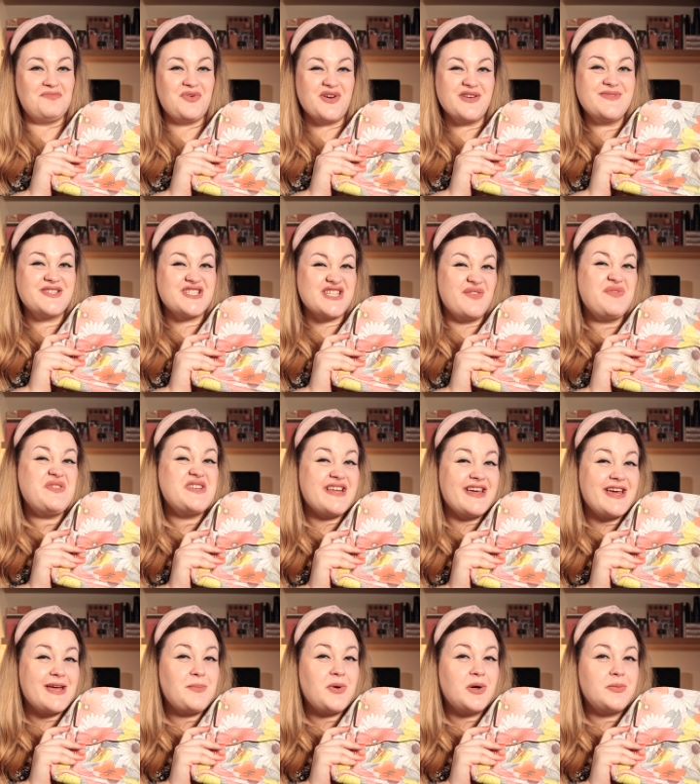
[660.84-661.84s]
pretty much every
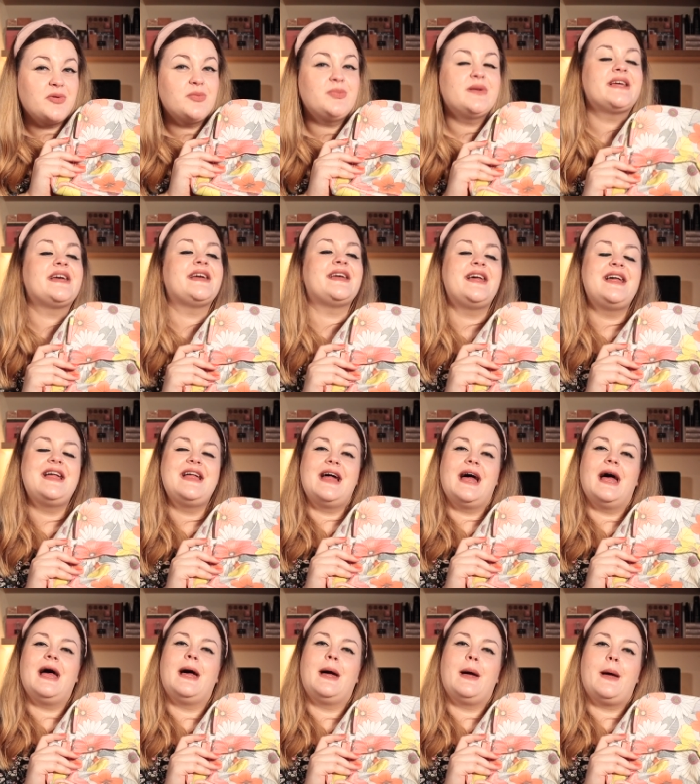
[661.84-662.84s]
day probably
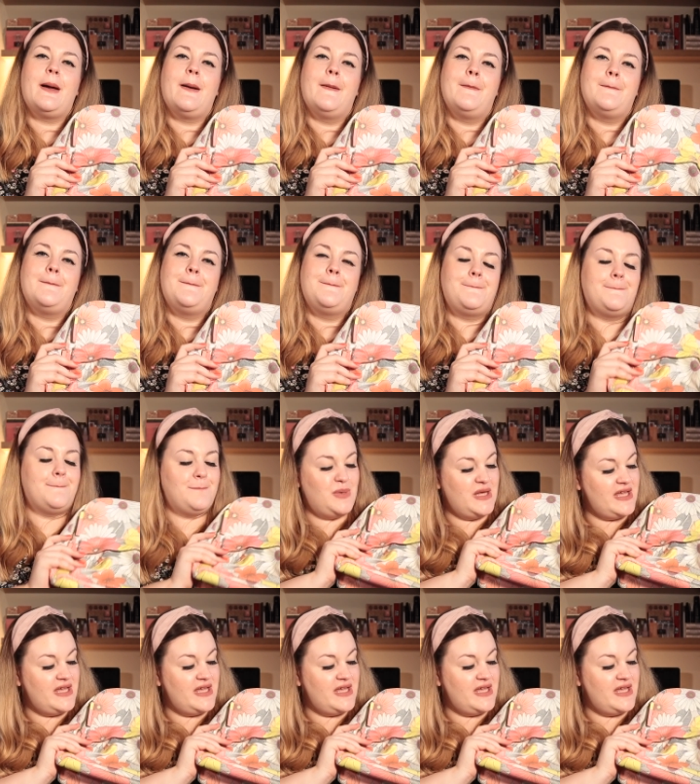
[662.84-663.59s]
um,